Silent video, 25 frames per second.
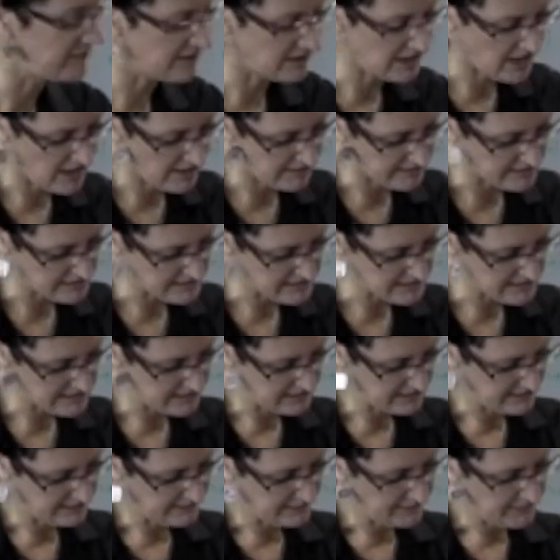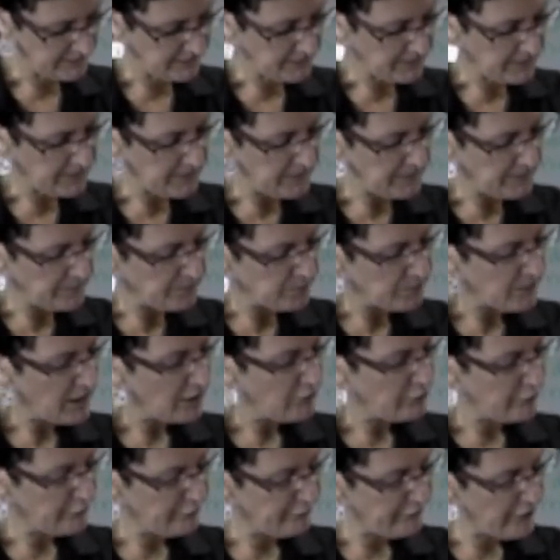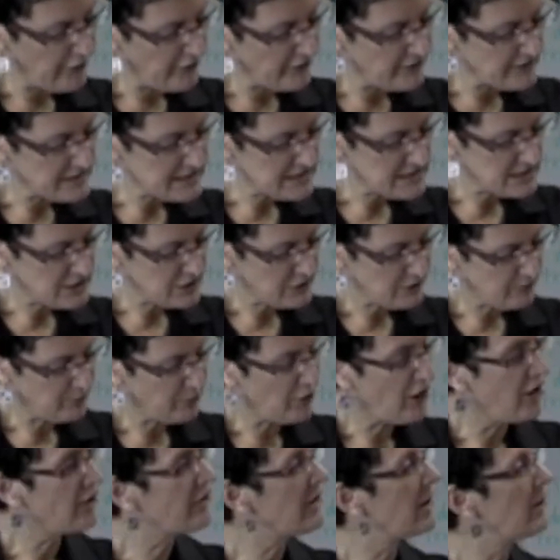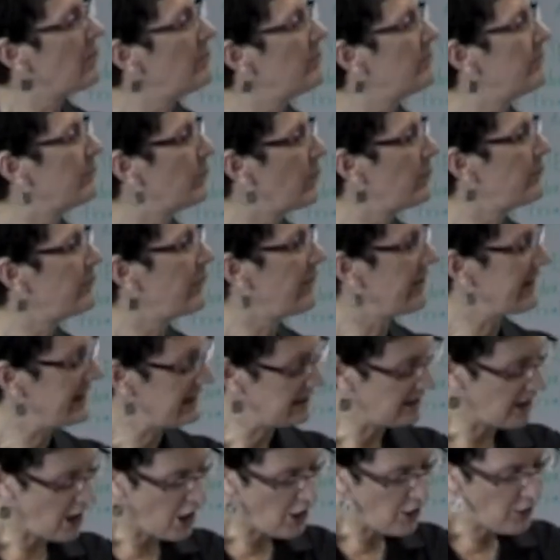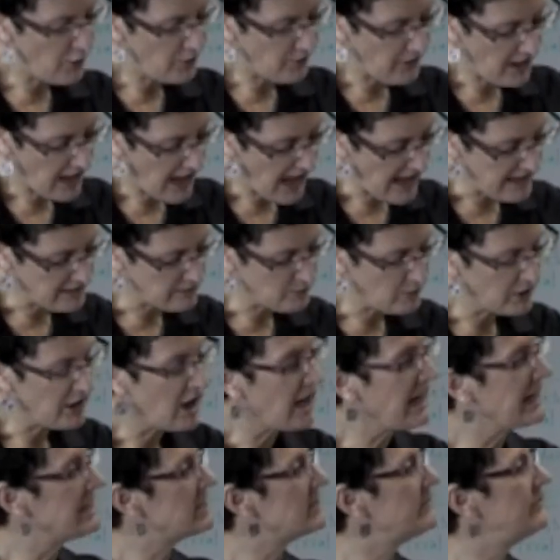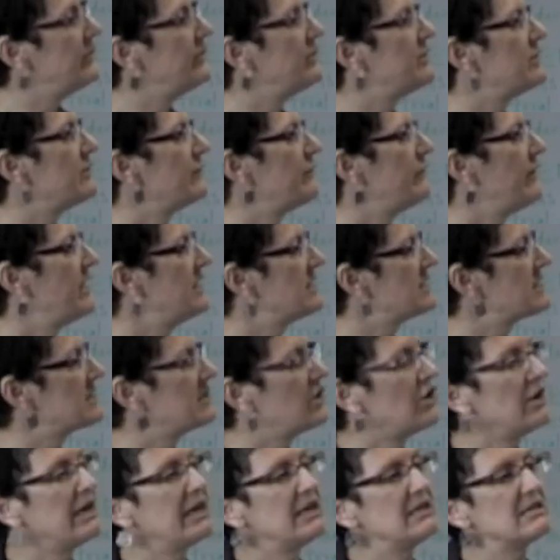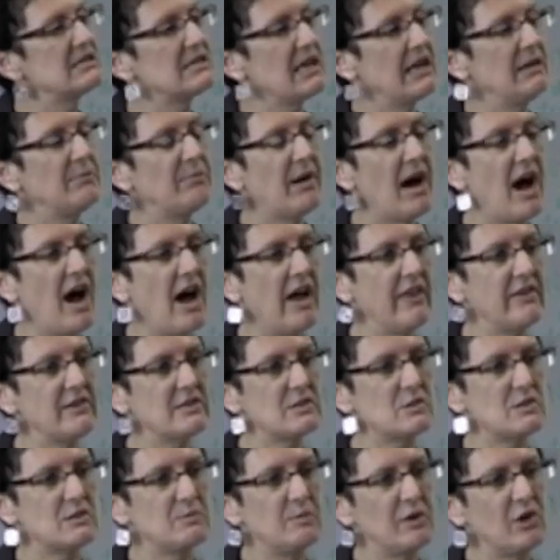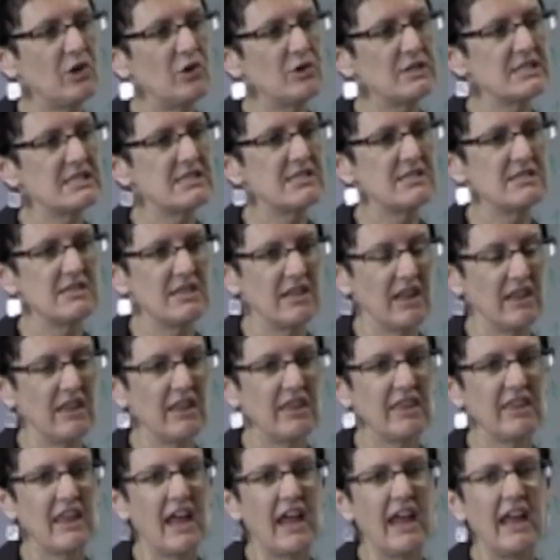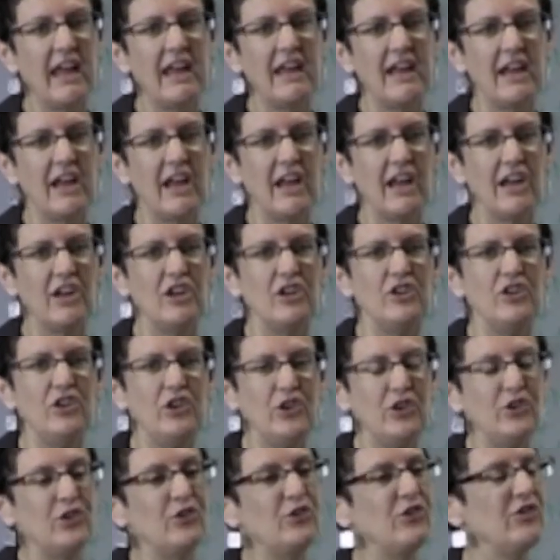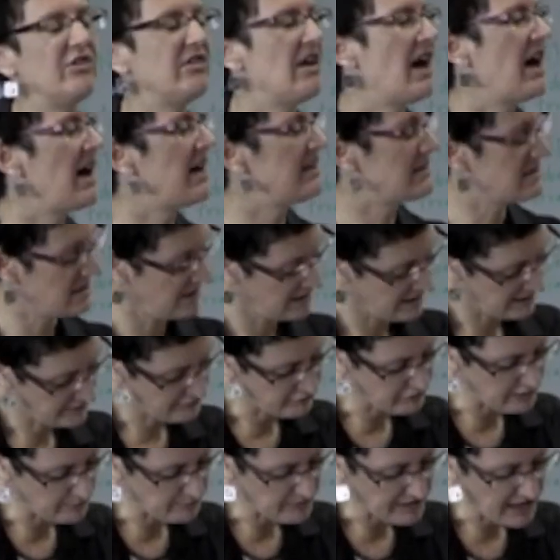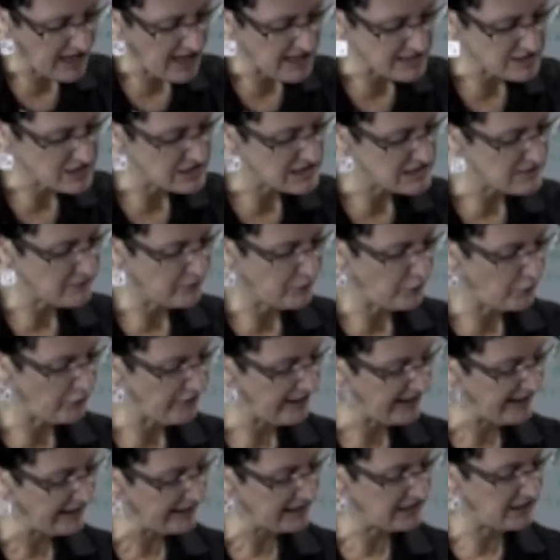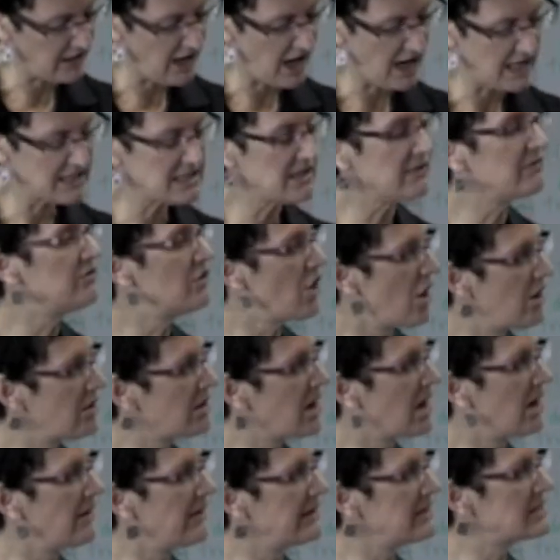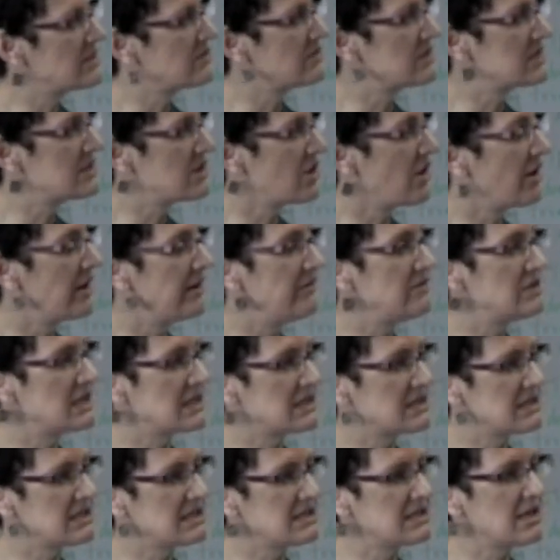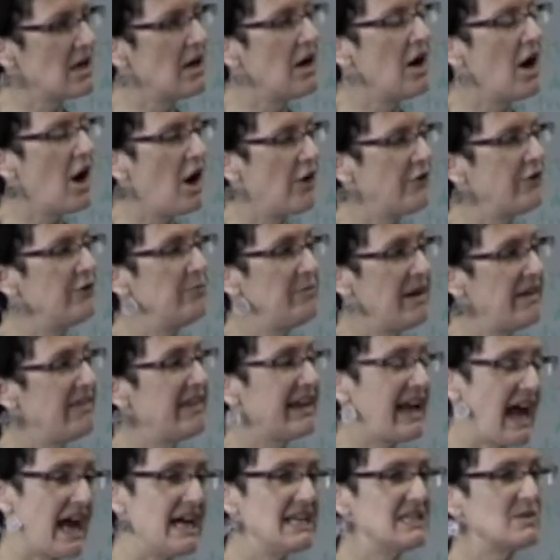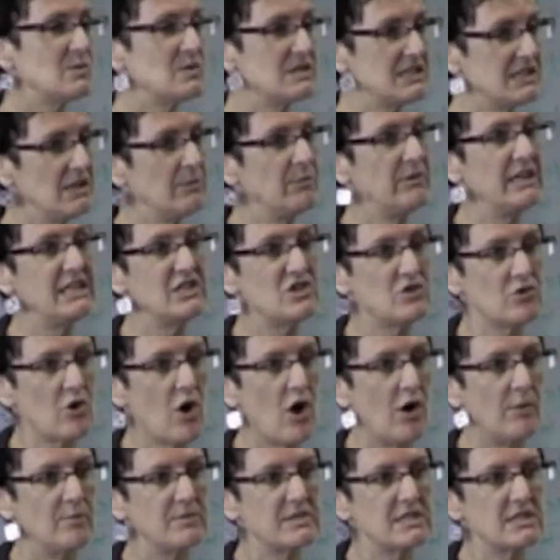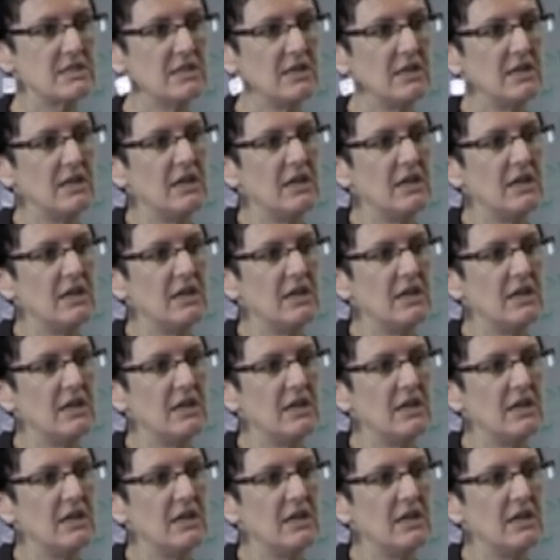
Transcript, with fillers: than others. Referrals to the program were very low, and when I interviewed defence lawyers, in part this was because they knew that the repercussions for their clients of not going to restorative justice often meant the case was simply dropped.